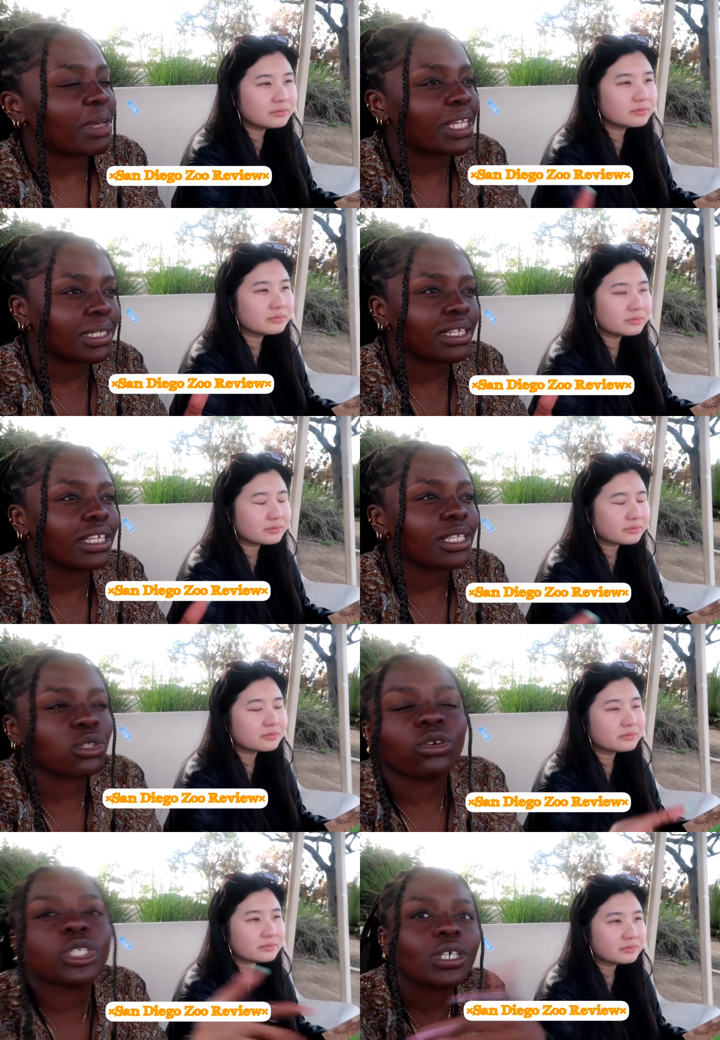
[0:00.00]
Speaker 1: basically it's
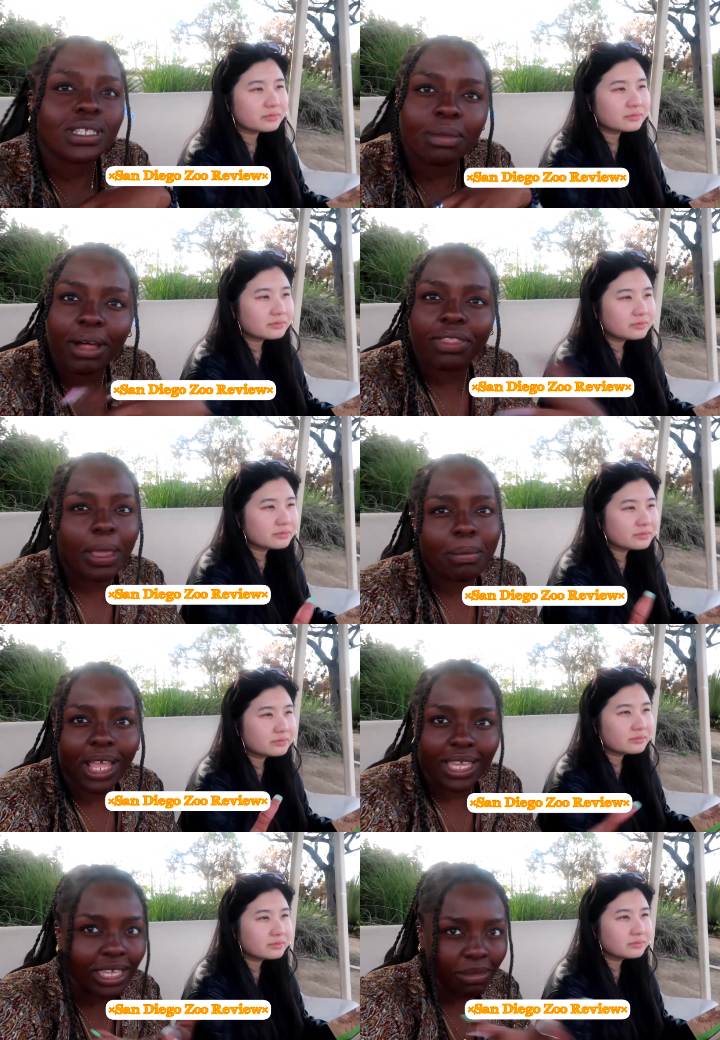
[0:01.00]
not just about them
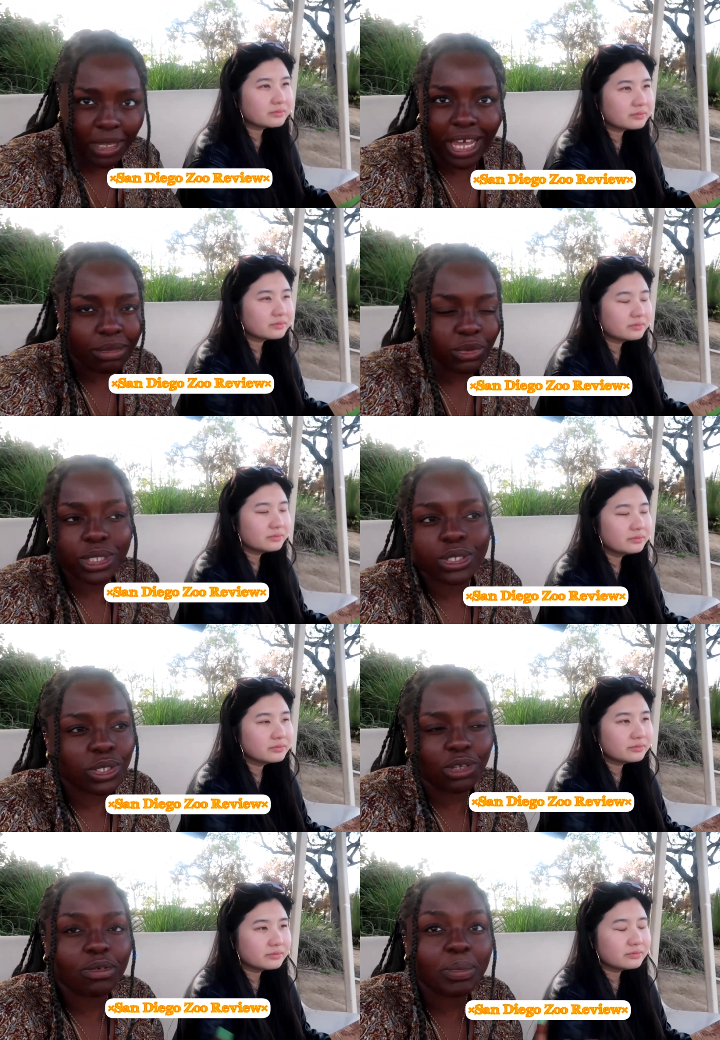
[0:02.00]
like keeping animals in the
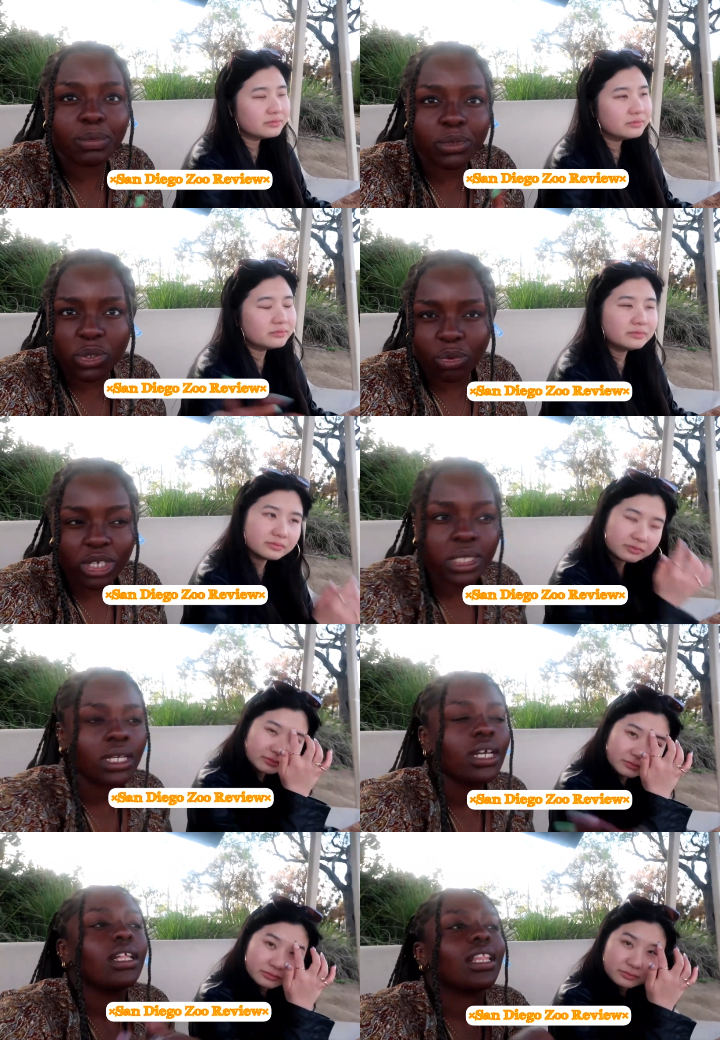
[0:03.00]
zoo for people to watch
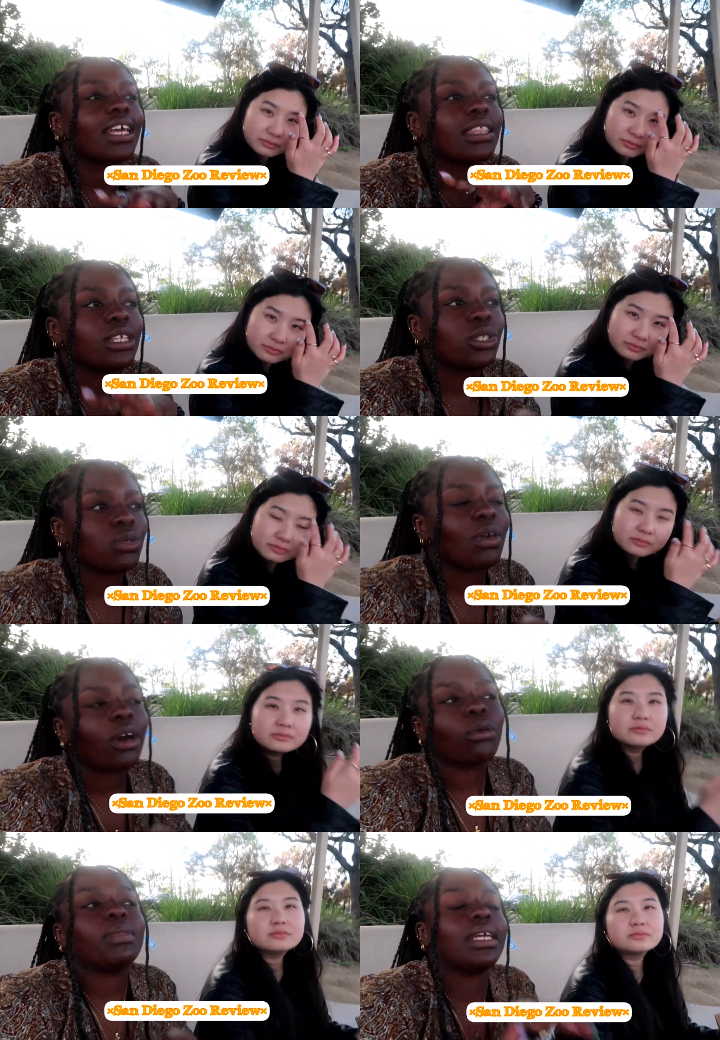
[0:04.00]
like they do
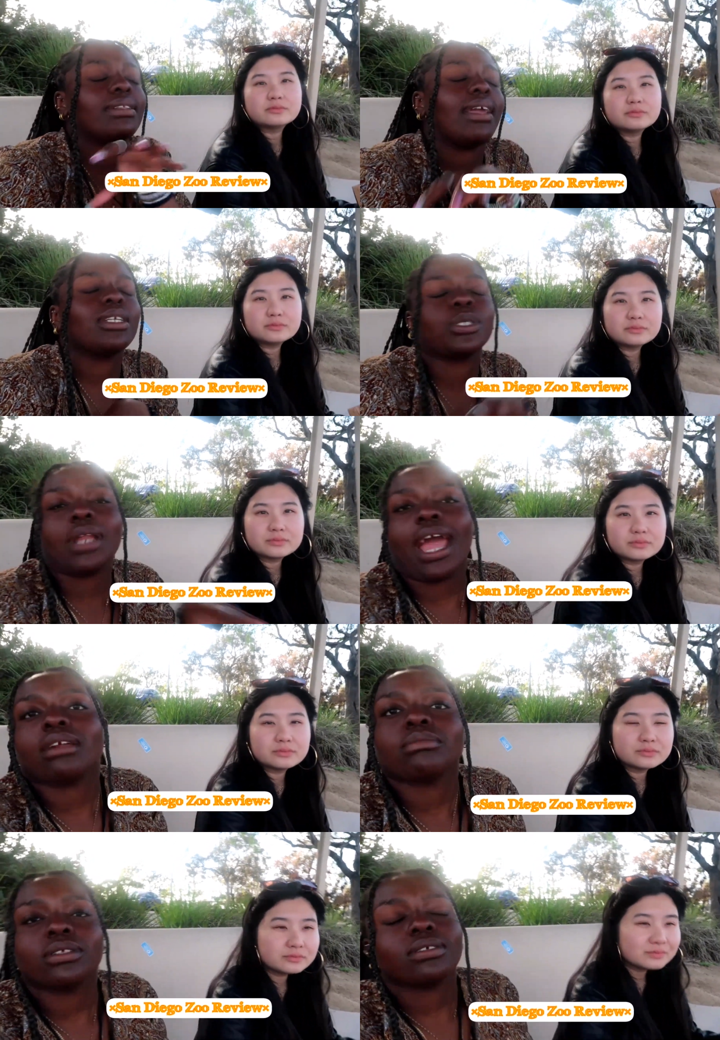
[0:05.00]
help the endangered
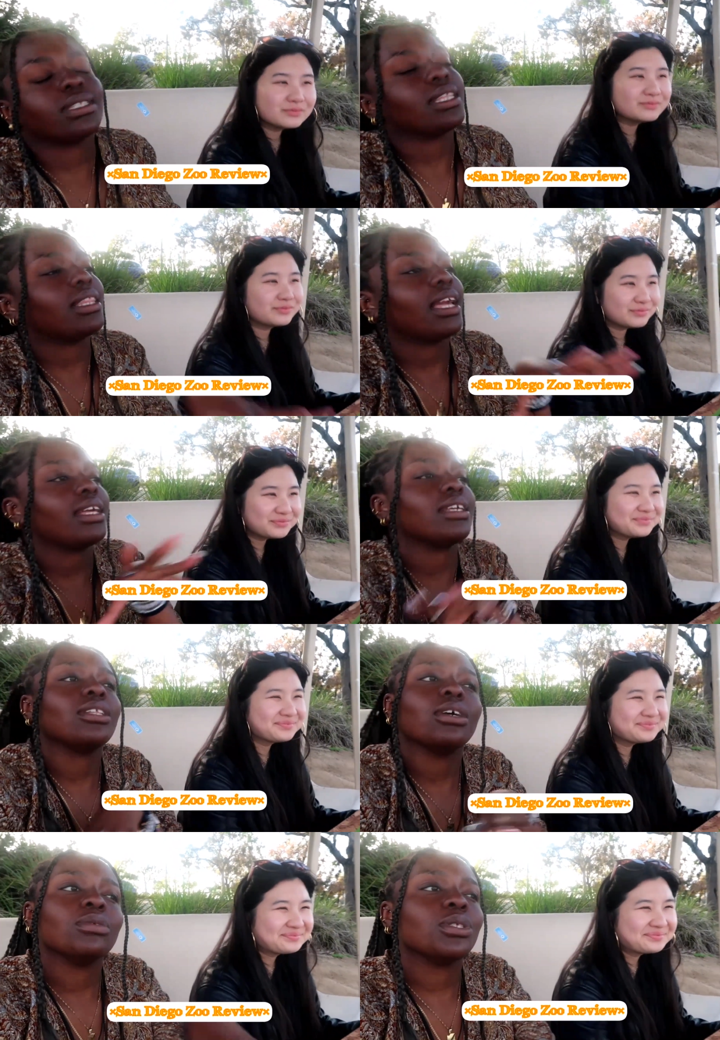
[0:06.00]
animals and they you
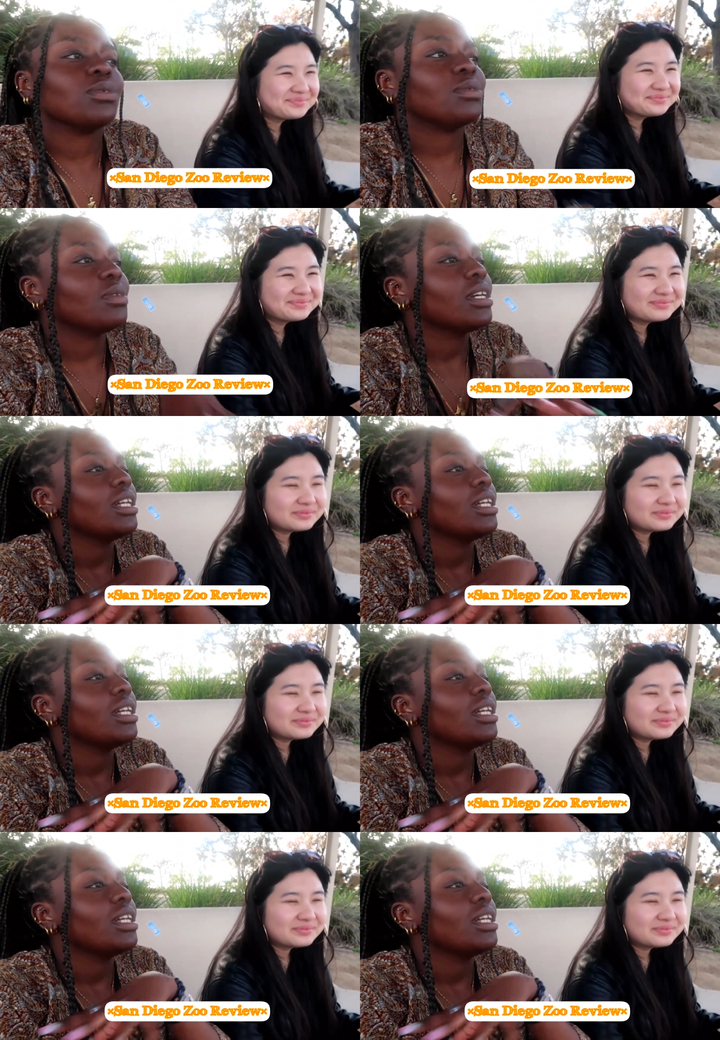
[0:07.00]
know do